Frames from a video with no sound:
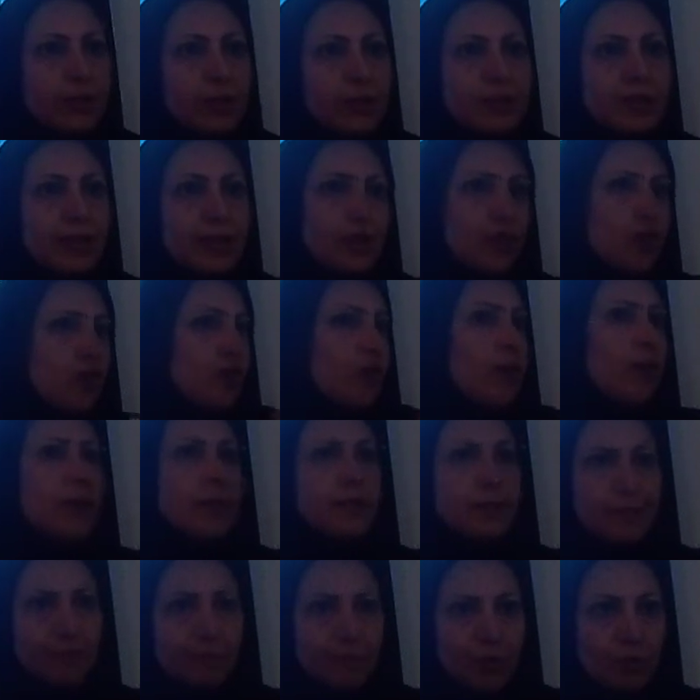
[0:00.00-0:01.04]
sexual
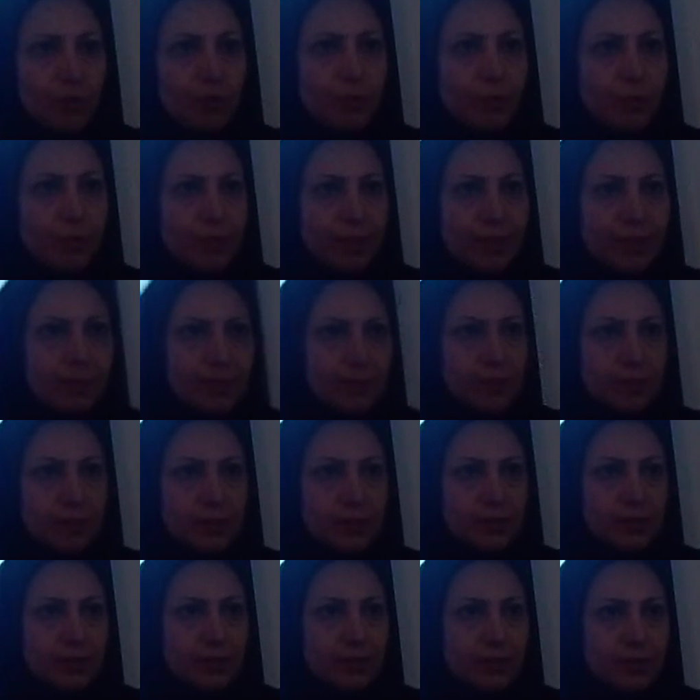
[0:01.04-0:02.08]
development.
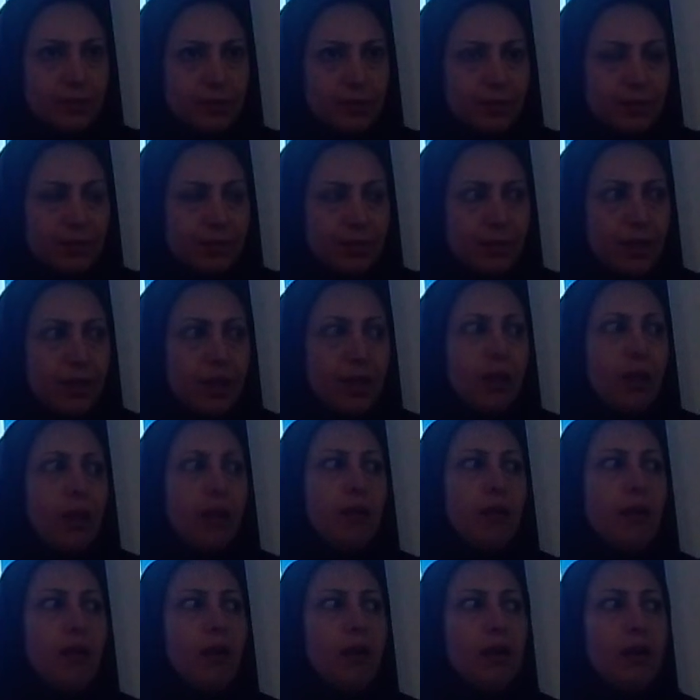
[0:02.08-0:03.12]

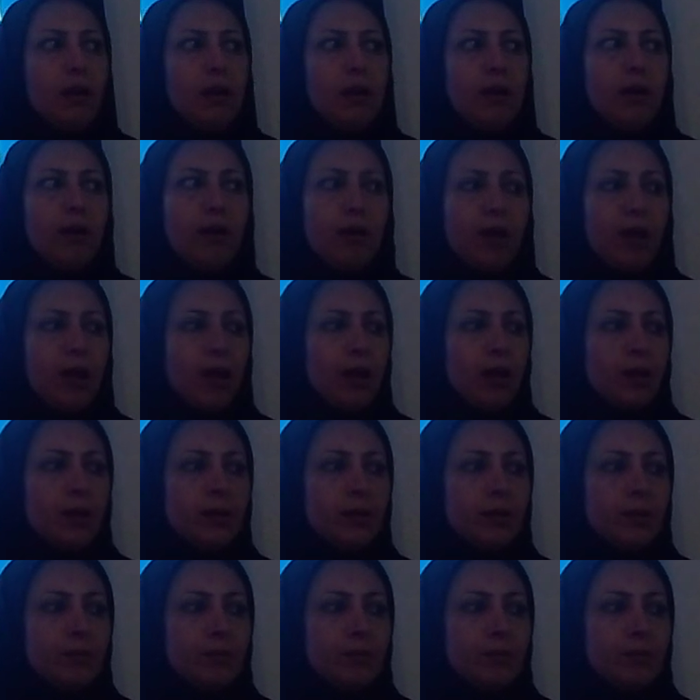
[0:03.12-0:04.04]
I